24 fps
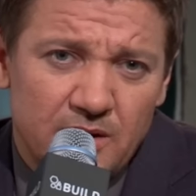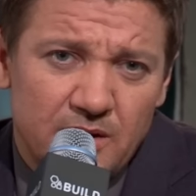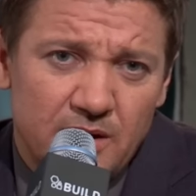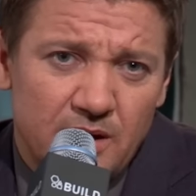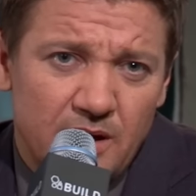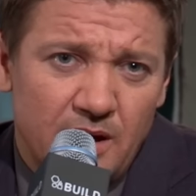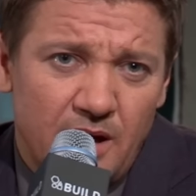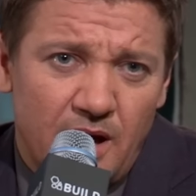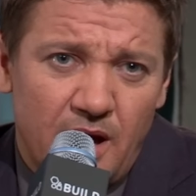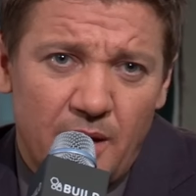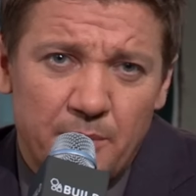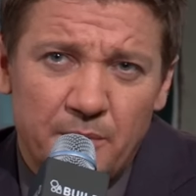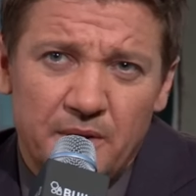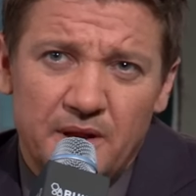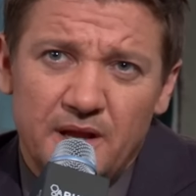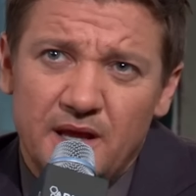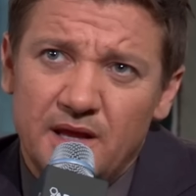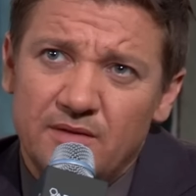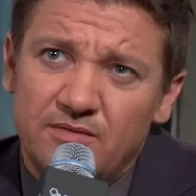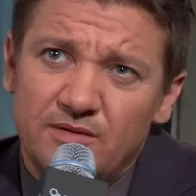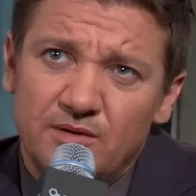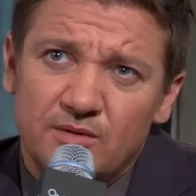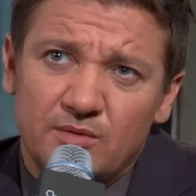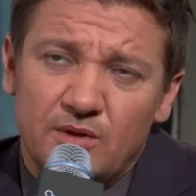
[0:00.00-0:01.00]
Yeah, I mean,
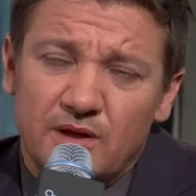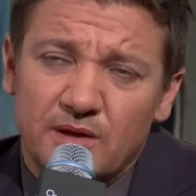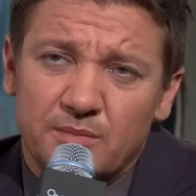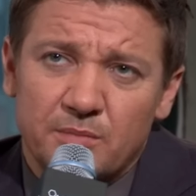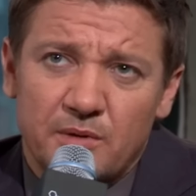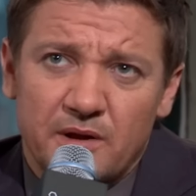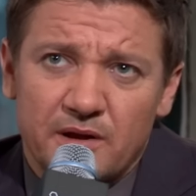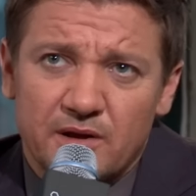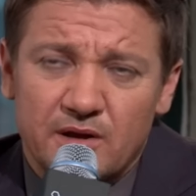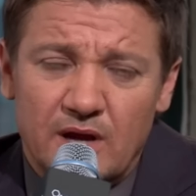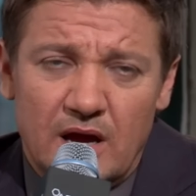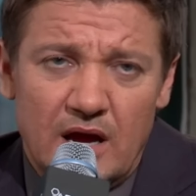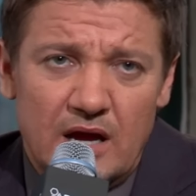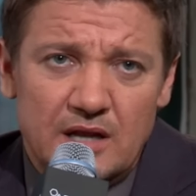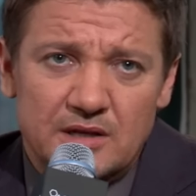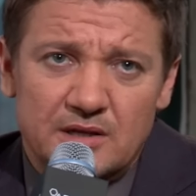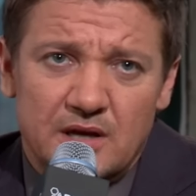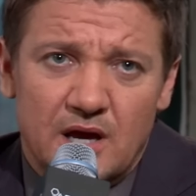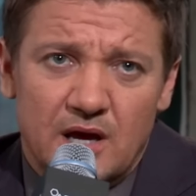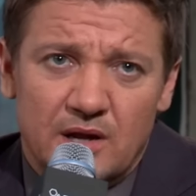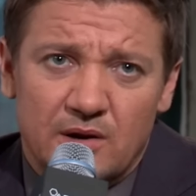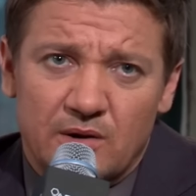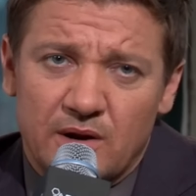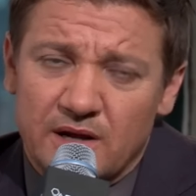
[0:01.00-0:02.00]
even like my
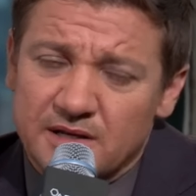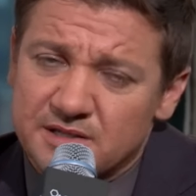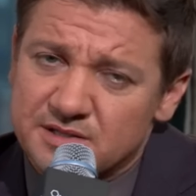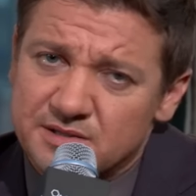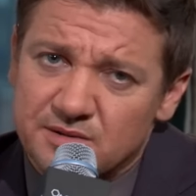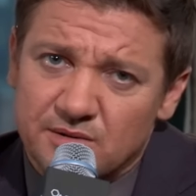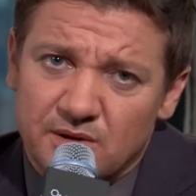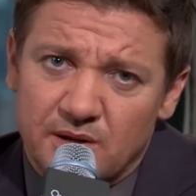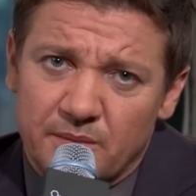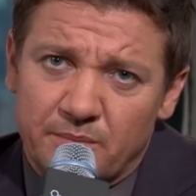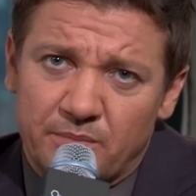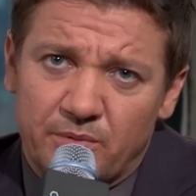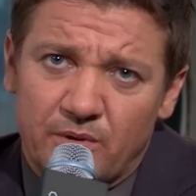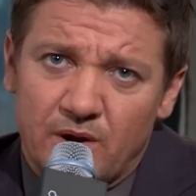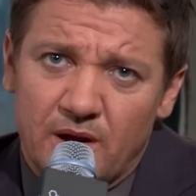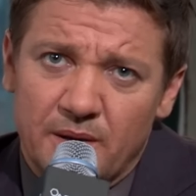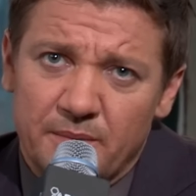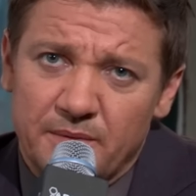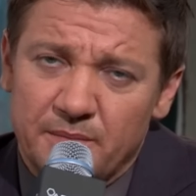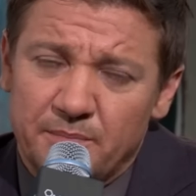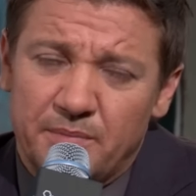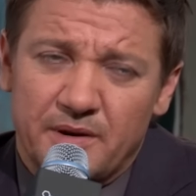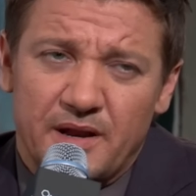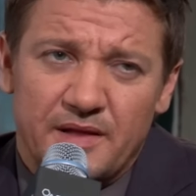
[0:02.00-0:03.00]
goddaughter, I still have
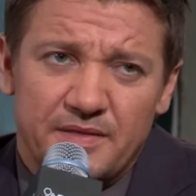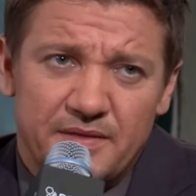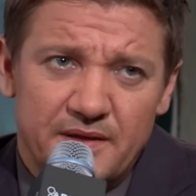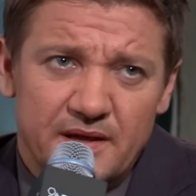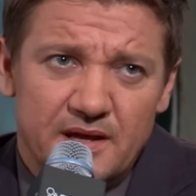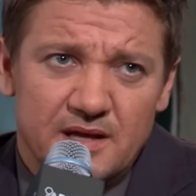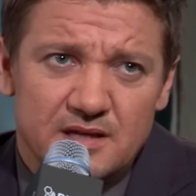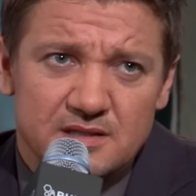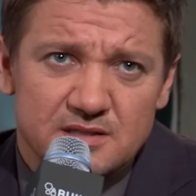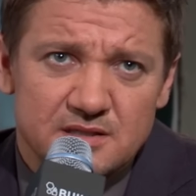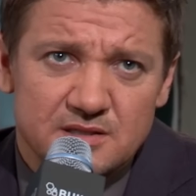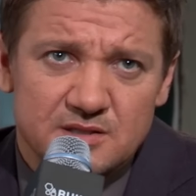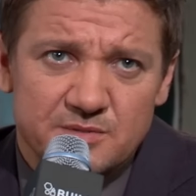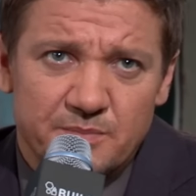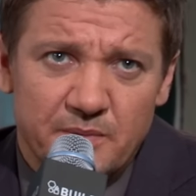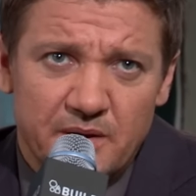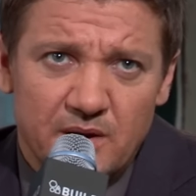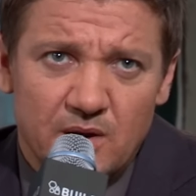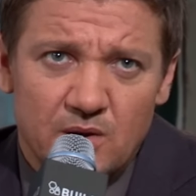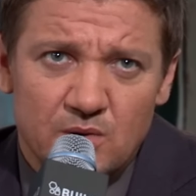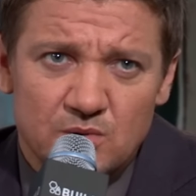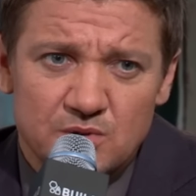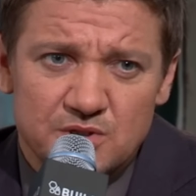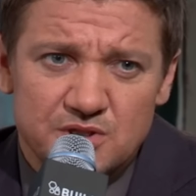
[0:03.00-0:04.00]
problems. But I think it's, it's
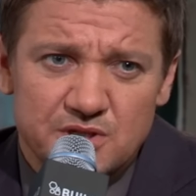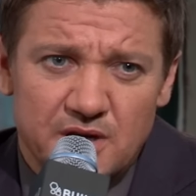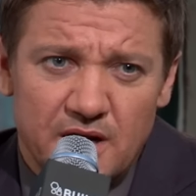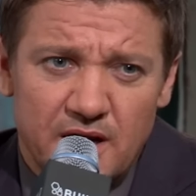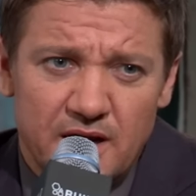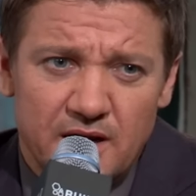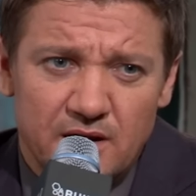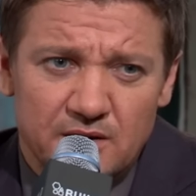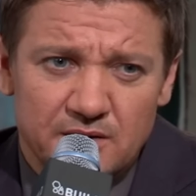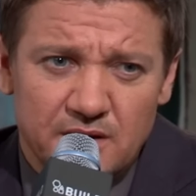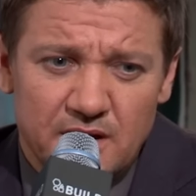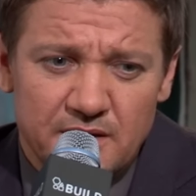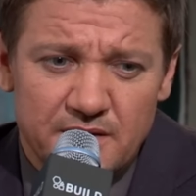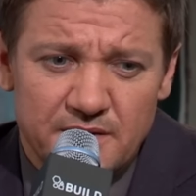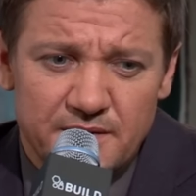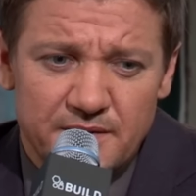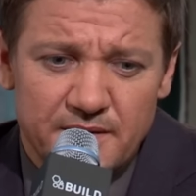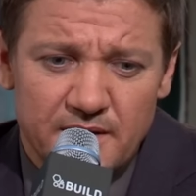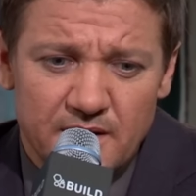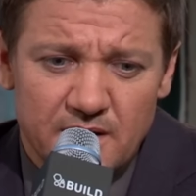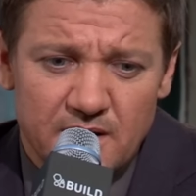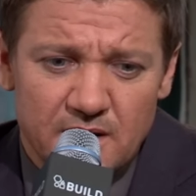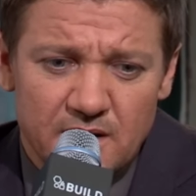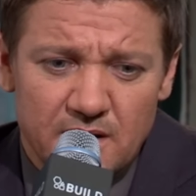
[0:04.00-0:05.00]
my own child. I
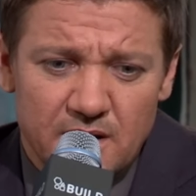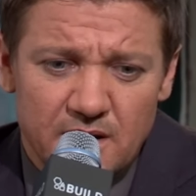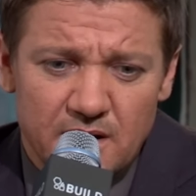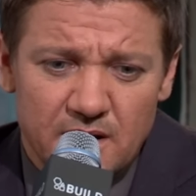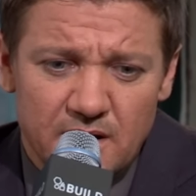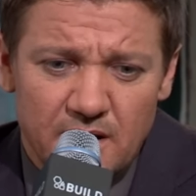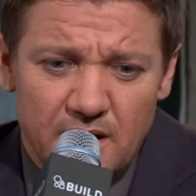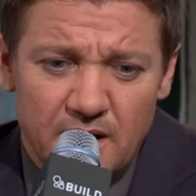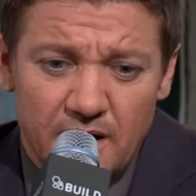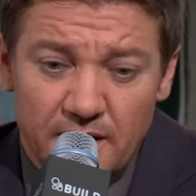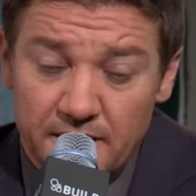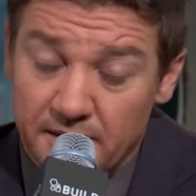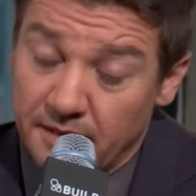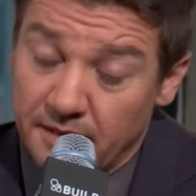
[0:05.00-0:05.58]
think I, I'm